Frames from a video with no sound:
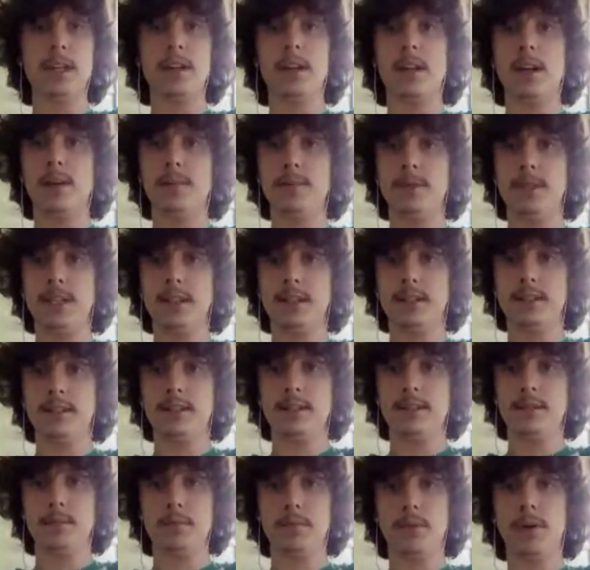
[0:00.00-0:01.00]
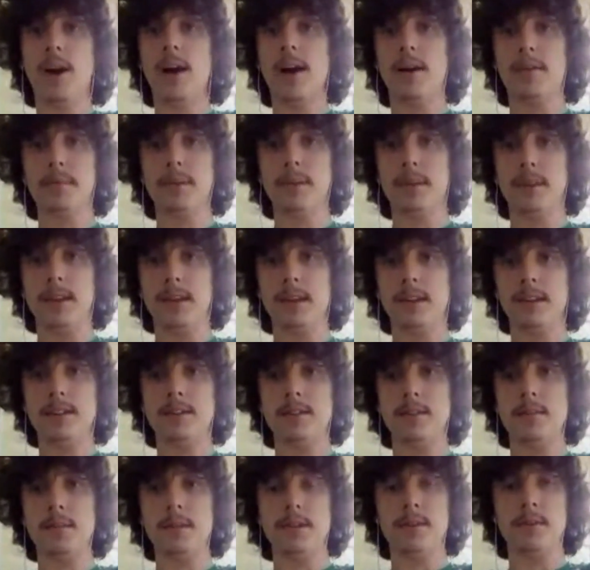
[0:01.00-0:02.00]
and an object prop that
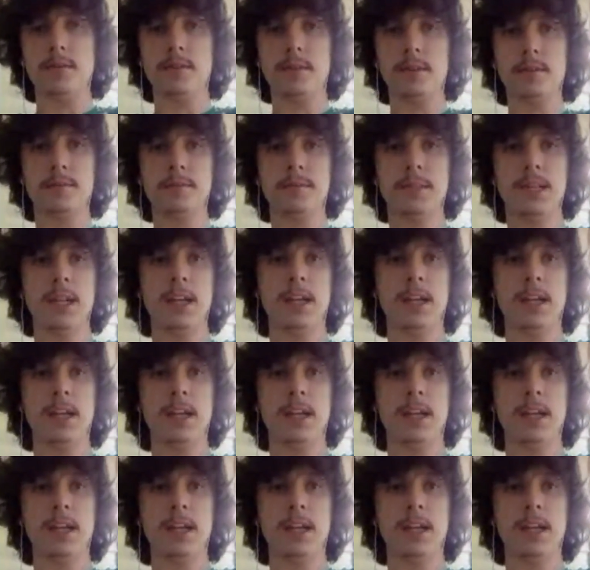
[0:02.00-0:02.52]
needs to be in your film.